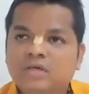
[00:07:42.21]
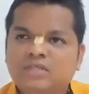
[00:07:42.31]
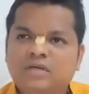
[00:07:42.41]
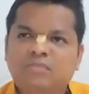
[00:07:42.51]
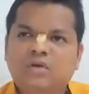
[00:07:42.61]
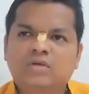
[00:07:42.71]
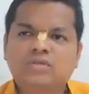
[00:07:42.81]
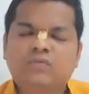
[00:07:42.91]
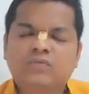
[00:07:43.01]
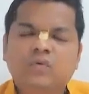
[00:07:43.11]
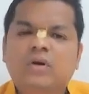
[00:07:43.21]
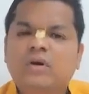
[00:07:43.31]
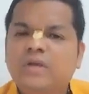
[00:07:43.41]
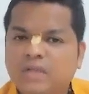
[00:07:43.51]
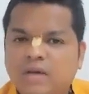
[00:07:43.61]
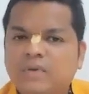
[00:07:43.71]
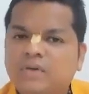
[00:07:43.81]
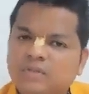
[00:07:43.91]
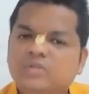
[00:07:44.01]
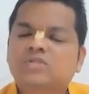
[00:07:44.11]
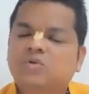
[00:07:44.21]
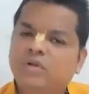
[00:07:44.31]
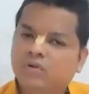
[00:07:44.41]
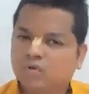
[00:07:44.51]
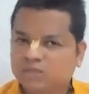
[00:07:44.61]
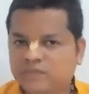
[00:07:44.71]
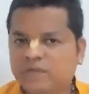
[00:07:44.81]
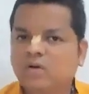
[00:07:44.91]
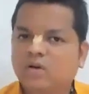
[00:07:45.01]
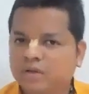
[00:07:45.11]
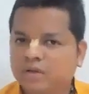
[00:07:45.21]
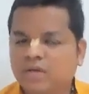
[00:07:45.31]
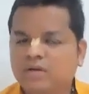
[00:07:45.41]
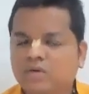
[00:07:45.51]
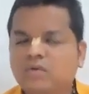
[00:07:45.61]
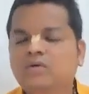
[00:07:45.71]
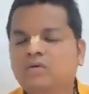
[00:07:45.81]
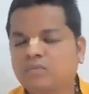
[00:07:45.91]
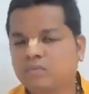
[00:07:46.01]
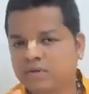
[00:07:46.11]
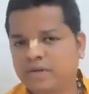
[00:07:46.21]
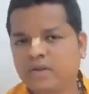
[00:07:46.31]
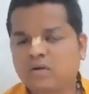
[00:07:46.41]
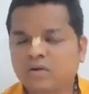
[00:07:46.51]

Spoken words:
He said, because of you only it happened. The story goes very long. I don't want to